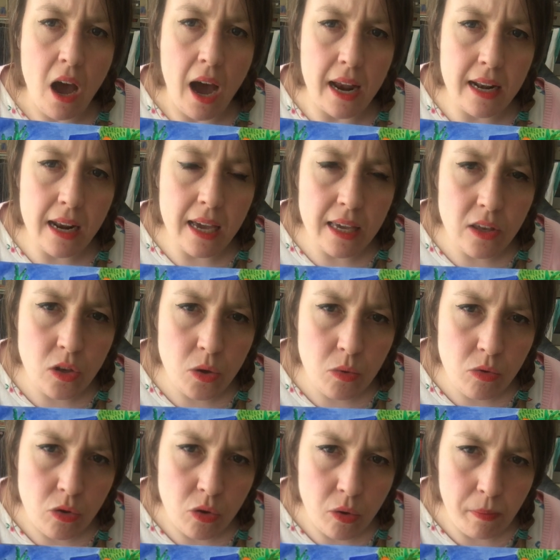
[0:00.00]
I'd like you
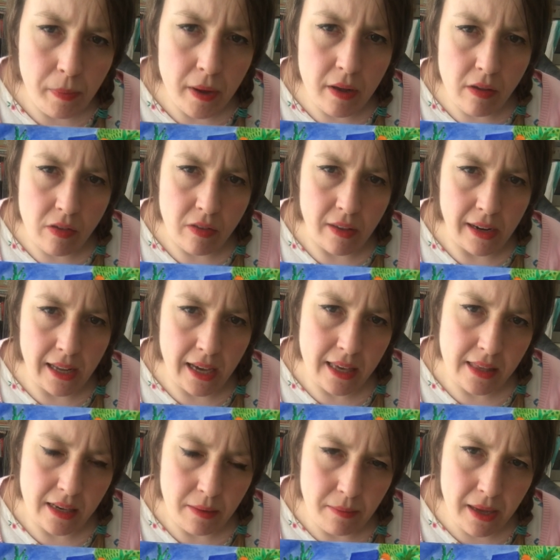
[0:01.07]
to
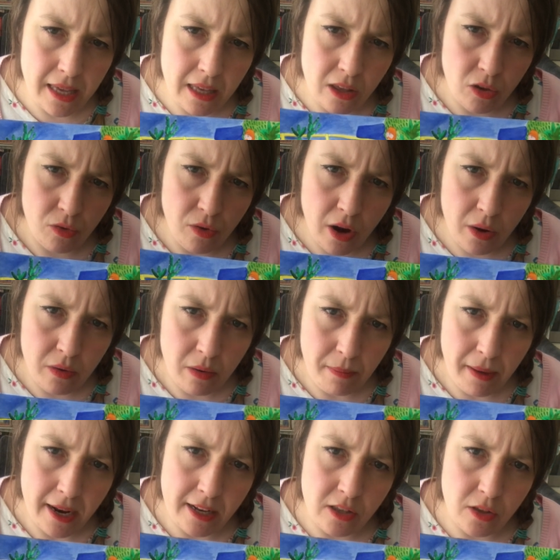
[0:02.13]
personalise it and make it your own a
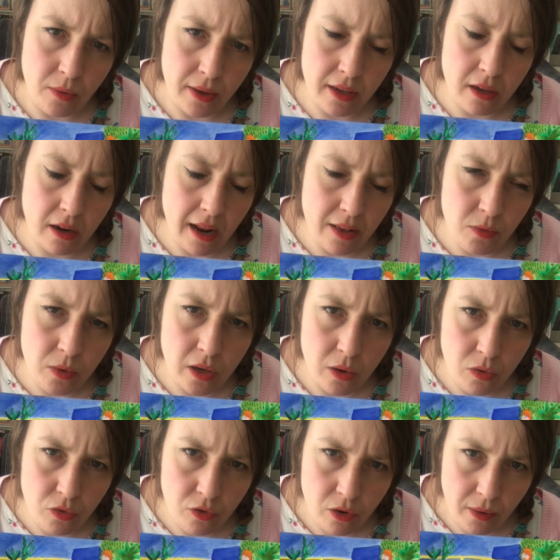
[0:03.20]
bit. So as we go
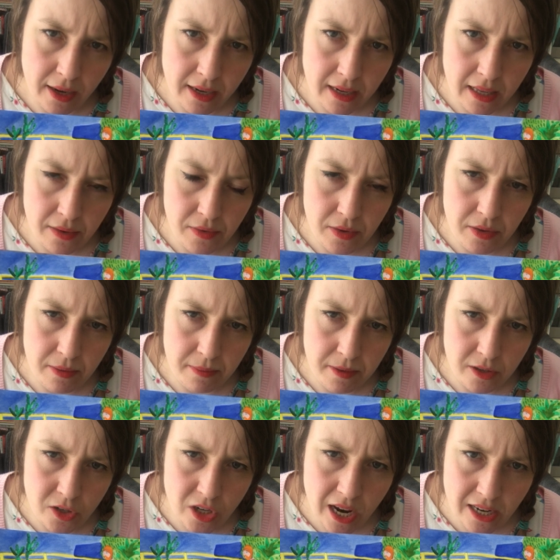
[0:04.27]
through, I'm going to give you some
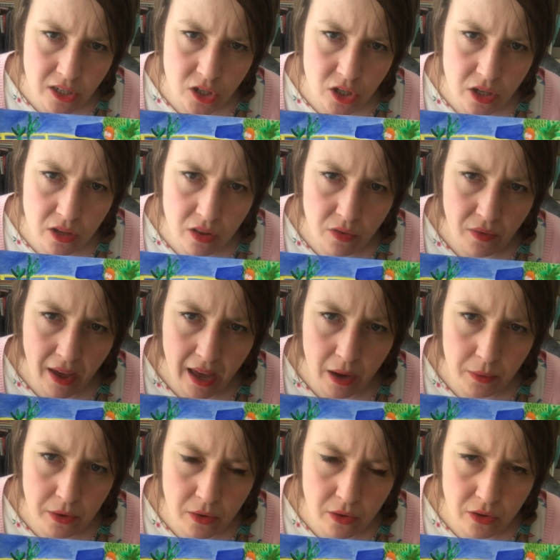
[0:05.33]
suggestions for
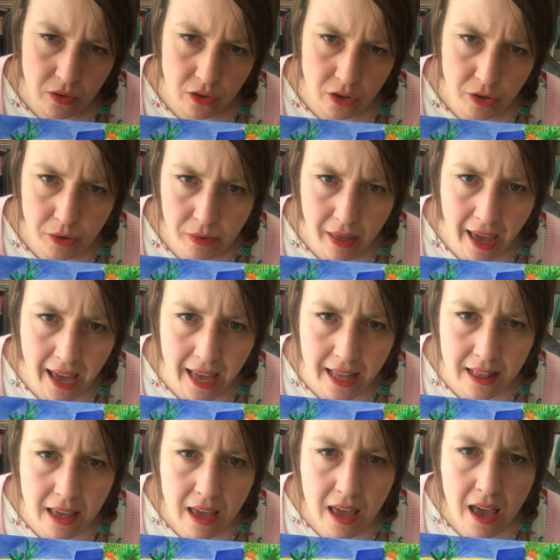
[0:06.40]
how you can do that.
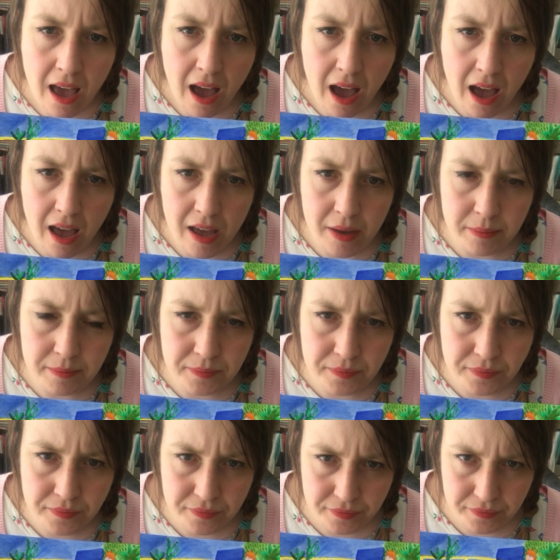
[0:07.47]

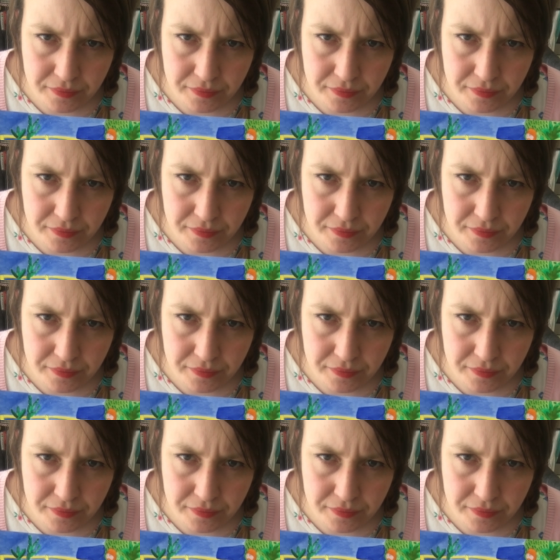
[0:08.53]
And